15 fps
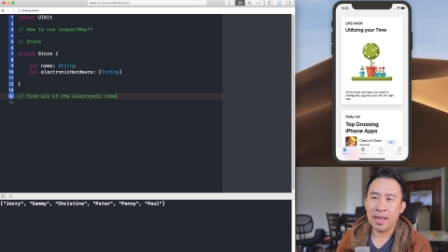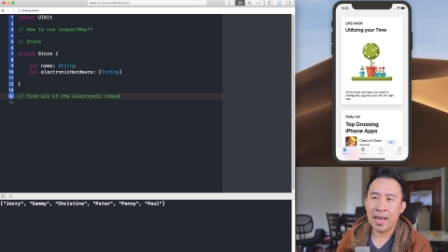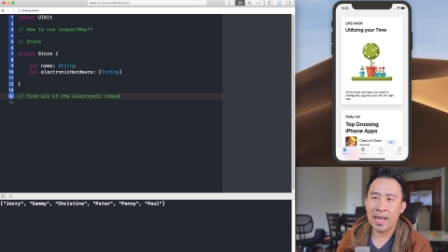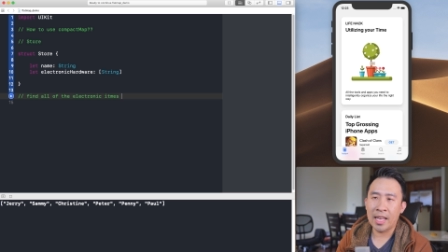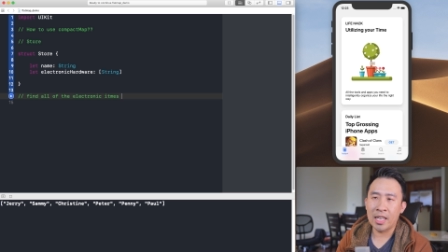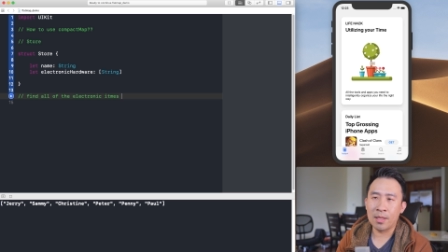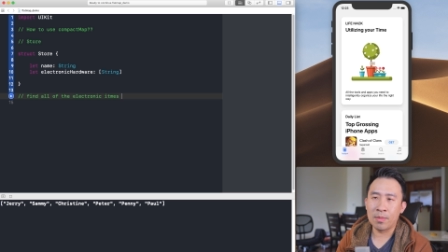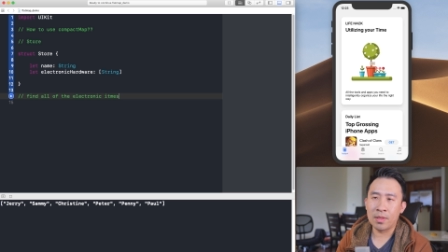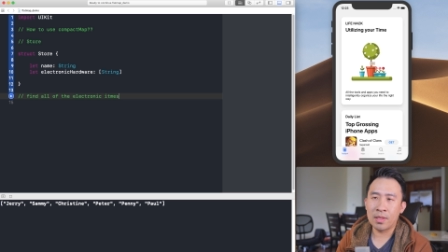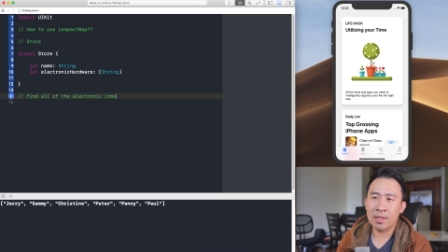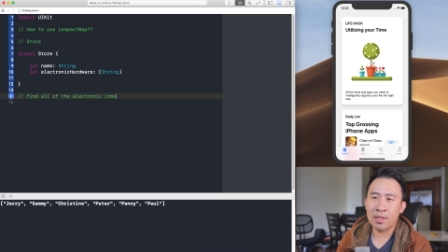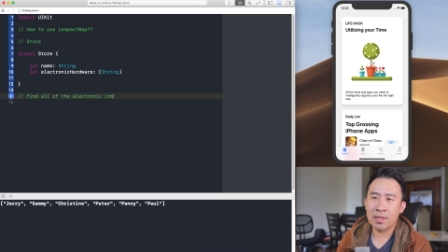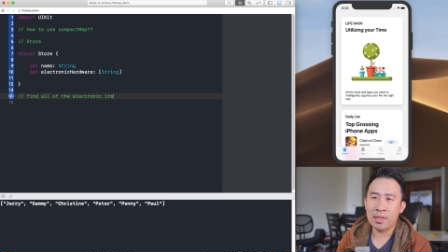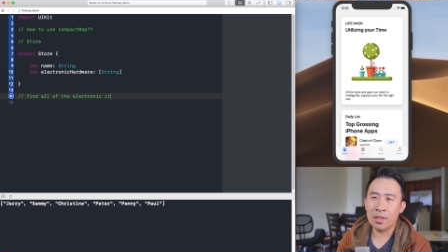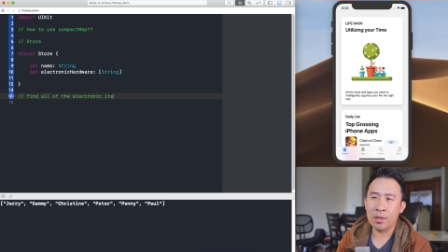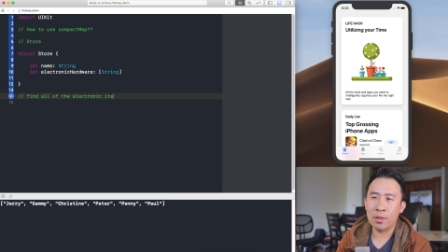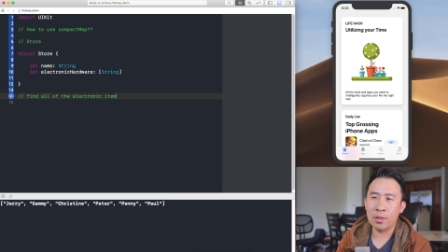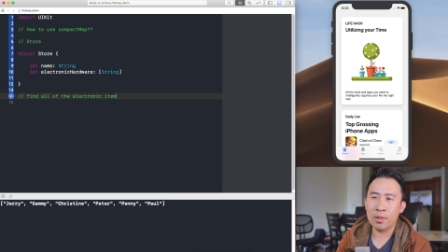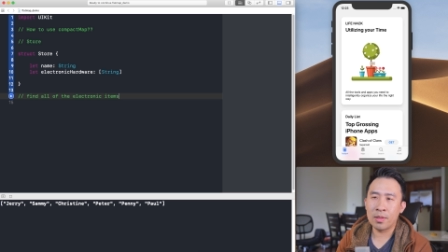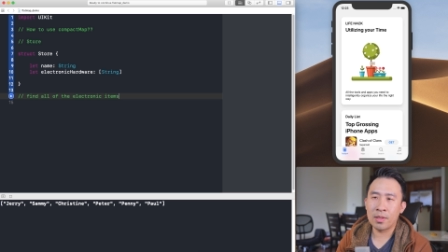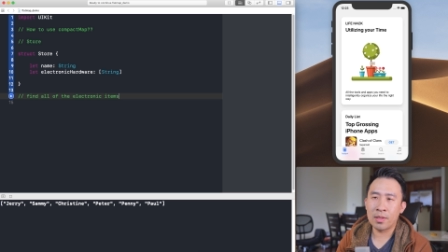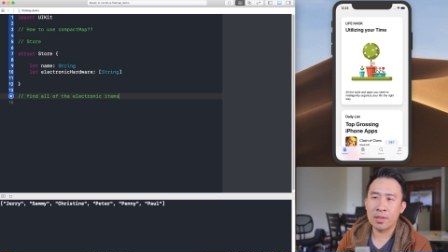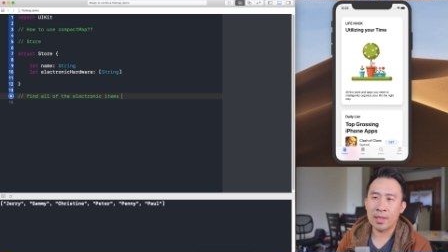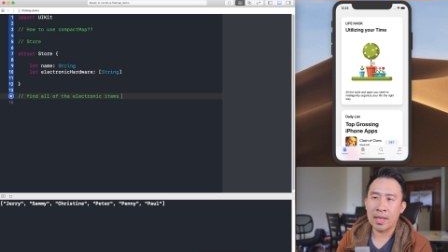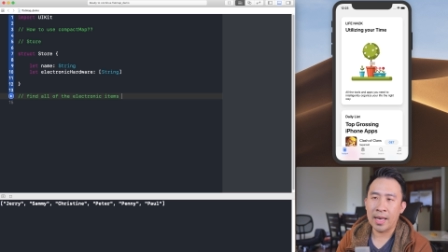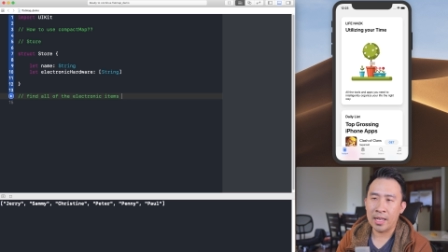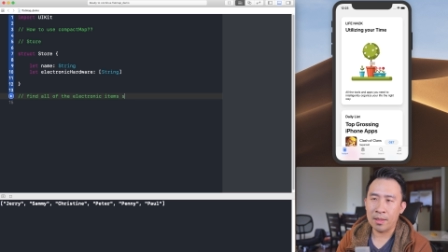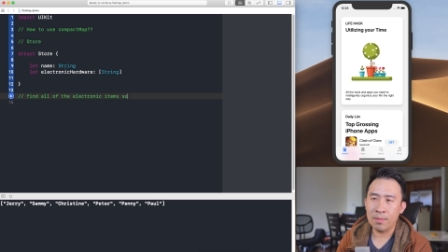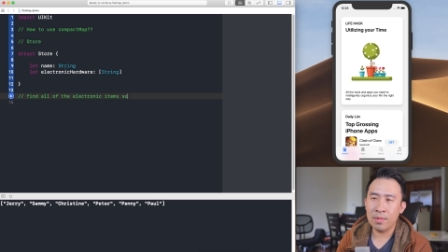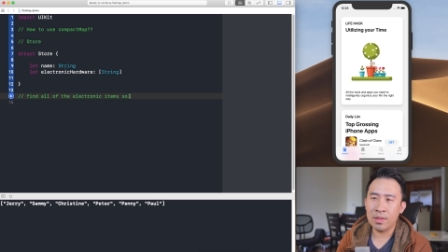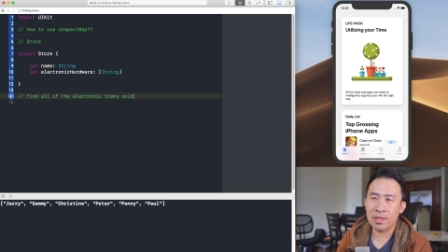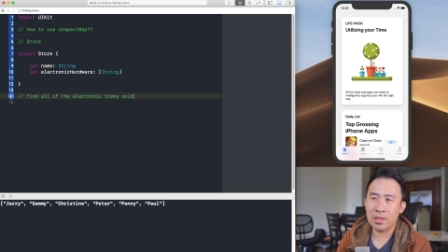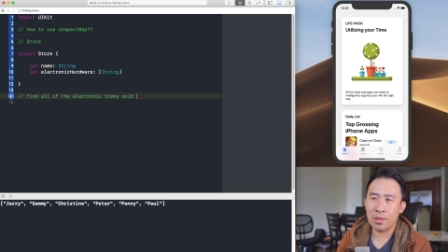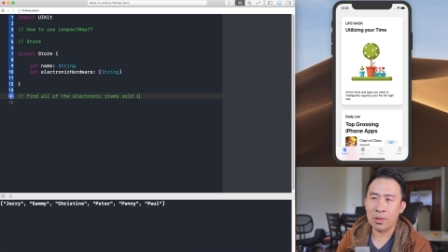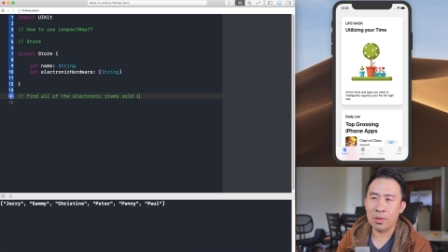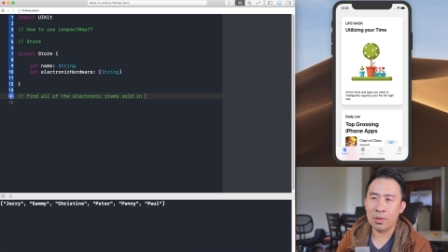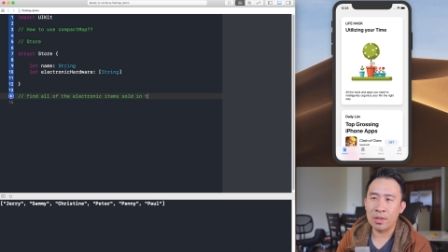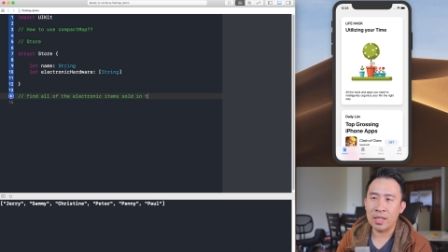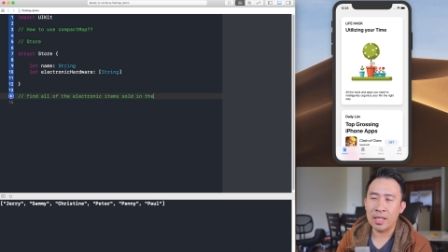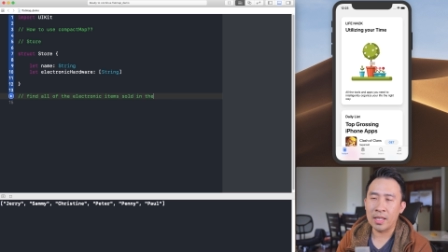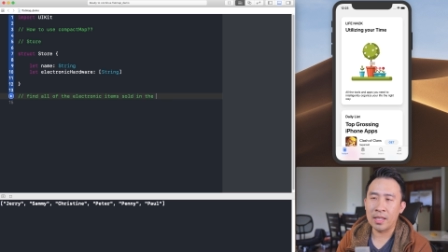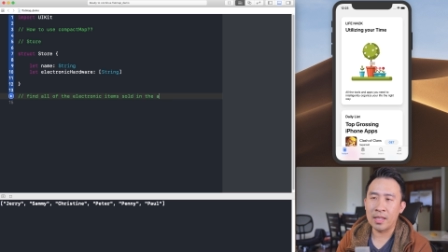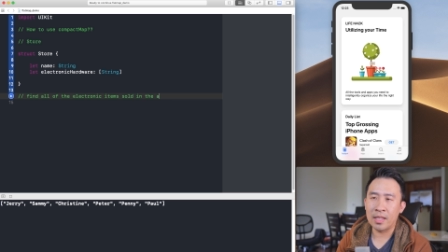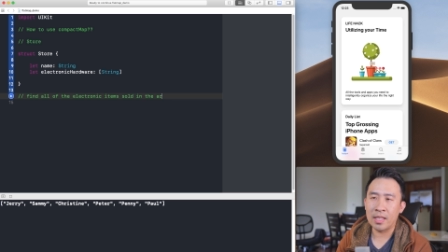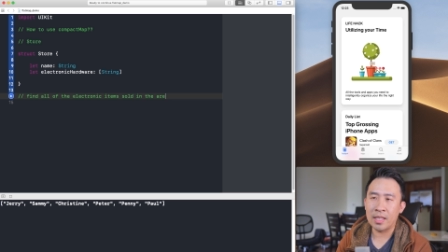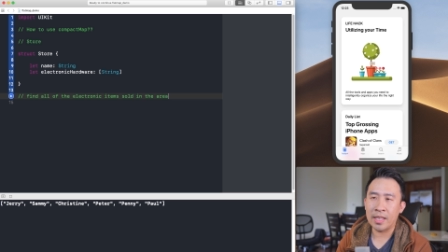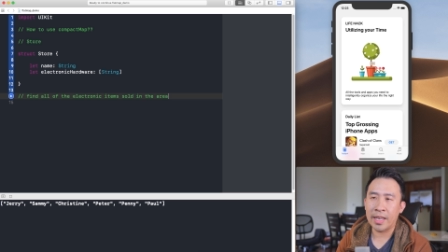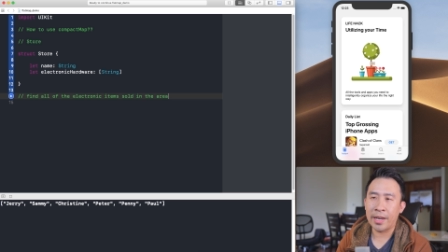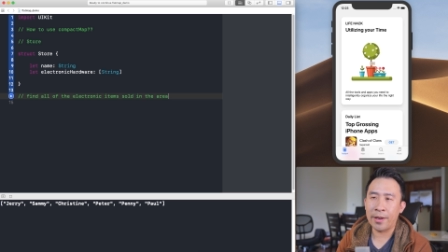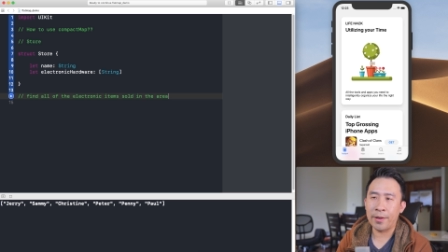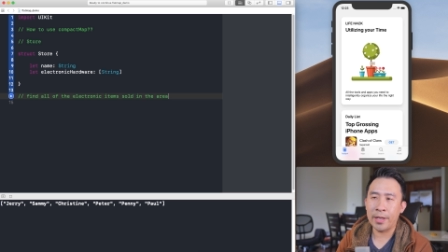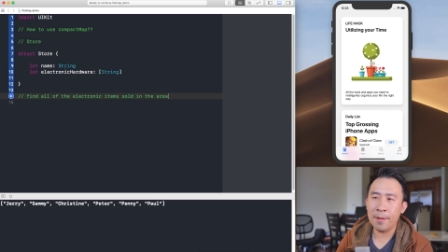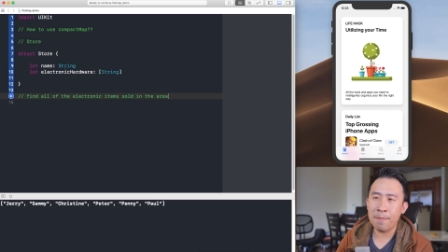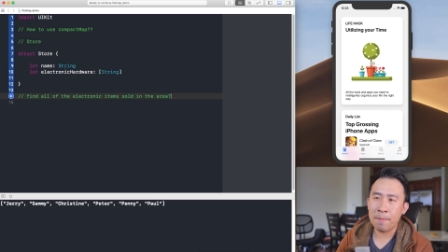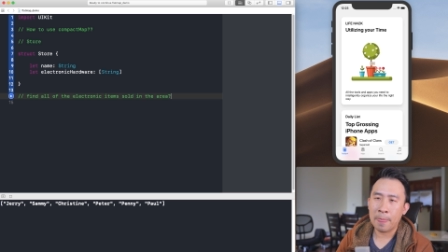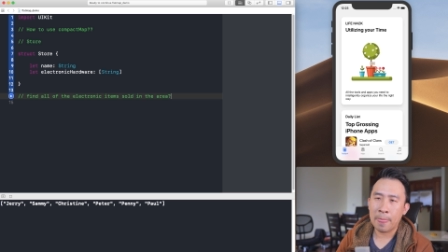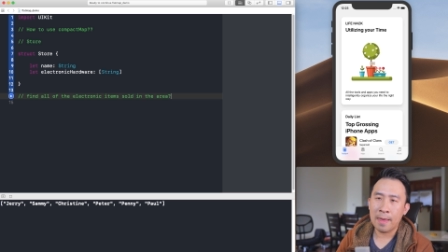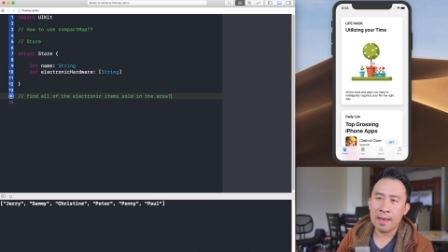items sold, items sold in the area.